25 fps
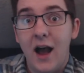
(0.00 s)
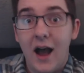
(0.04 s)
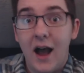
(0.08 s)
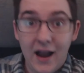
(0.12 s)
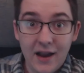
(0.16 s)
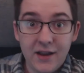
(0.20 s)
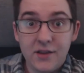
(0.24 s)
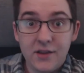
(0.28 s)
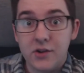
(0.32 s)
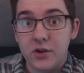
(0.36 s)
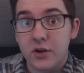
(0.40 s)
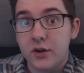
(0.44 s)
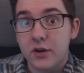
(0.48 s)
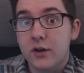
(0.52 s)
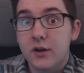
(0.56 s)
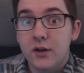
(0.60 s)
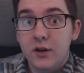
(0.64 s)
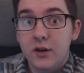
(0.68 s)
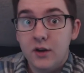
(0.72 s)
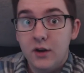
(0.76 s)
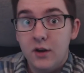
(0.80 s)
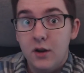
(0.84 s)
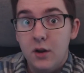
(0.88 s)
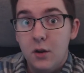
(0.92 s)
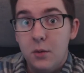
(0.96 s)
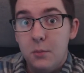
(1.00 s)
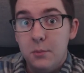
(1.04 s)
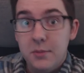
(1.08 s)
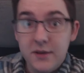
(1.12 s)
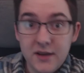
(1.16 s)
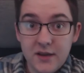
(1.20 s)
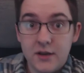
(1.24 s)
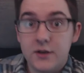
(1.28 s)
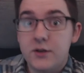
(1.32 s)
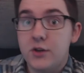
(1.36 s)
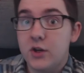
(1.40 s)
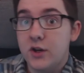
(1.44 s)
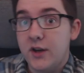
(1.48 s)
either
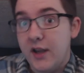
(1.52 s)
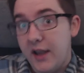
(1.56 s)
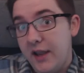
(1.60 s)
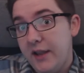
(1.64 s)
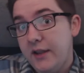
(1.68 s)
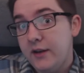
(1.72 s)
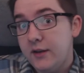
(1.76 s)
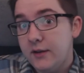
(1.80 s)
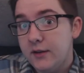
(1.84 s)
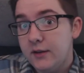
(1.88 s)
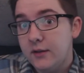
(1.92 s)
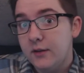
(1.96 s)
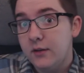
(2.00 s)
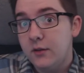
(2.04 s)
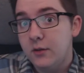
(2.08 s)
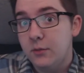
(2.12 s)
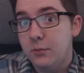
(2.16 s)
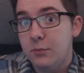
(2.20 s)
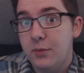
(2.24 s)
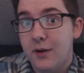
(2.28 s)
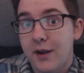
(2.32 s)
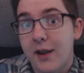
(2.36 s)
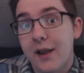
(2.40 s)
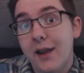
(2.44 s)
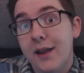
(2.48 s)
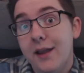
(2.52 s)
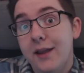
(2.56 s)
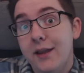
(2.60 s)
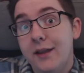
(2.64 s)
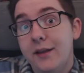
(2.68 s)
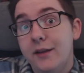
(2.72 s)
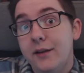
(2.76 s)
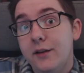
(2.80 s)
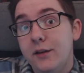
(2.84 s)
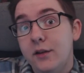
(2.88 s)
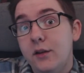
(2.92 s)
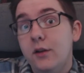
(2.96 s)
be entertained by,